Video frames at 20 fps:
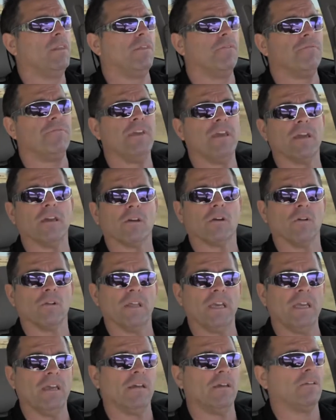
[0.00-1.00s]
the
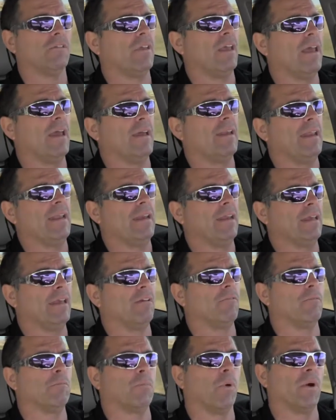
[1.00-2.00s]
vehicle is at any
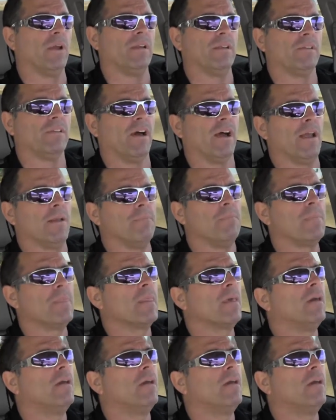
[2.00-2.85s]
given point in time.